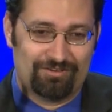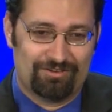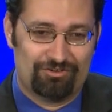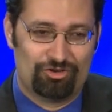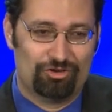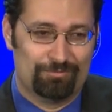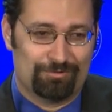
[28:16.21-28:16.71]

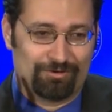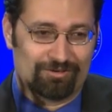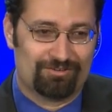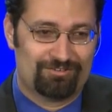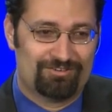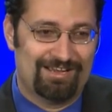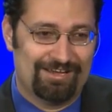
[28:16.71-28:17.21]
newborn,
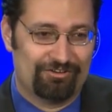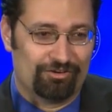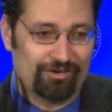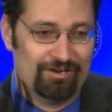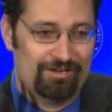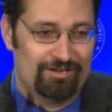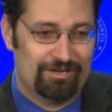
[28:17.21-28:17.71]
toddler,
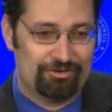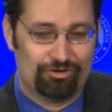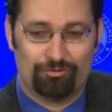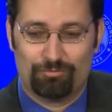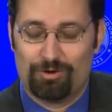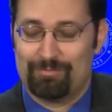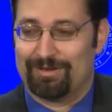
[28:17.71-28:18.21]
adult
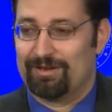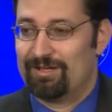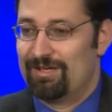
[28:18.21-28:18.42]
woman.